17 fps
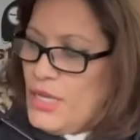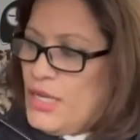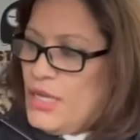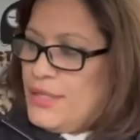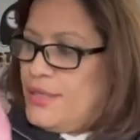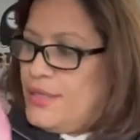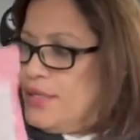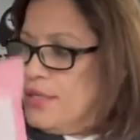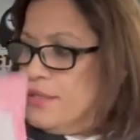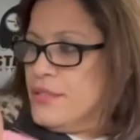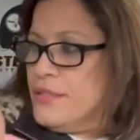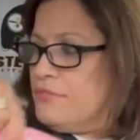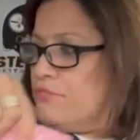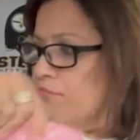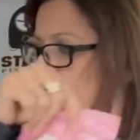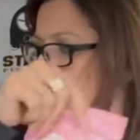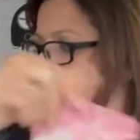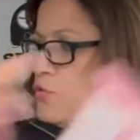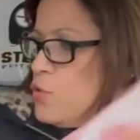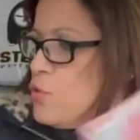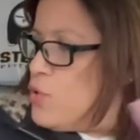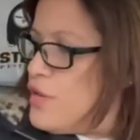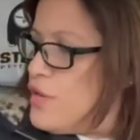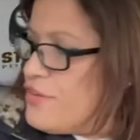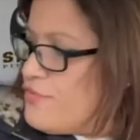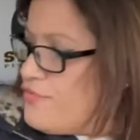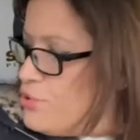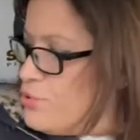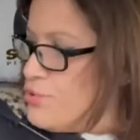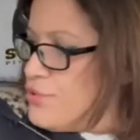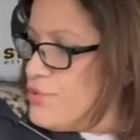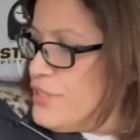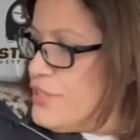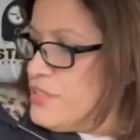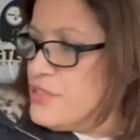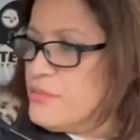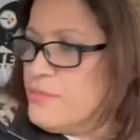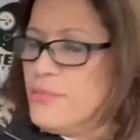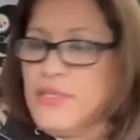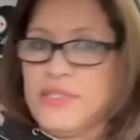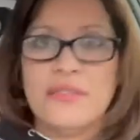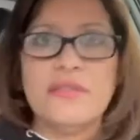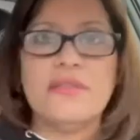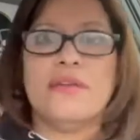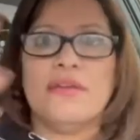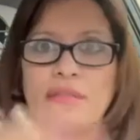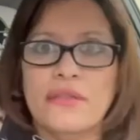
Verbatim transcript: there's quite a few things missing